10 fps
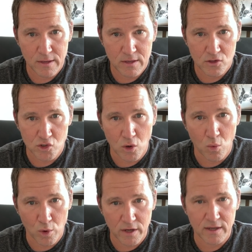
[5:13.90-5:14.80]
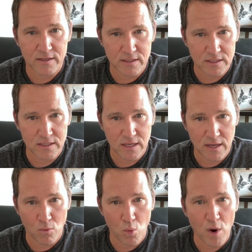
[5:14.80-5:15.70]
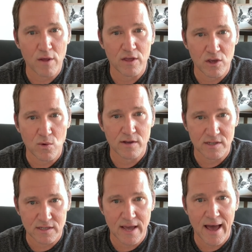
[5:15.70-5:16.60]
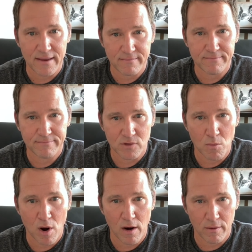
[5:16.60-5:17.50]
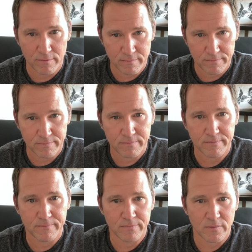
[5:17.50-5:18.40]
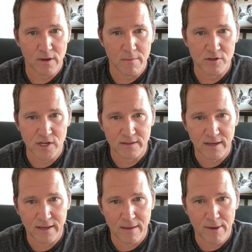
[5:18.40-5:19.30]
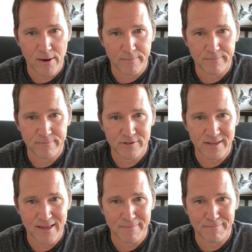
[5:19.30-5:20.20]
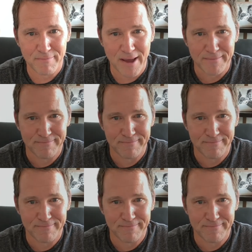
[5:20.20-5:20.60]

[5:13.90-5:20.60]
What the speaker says: So we're going to get to see where the U.S. is at tomorrow. I'm going to check that game out. See you then. Bye.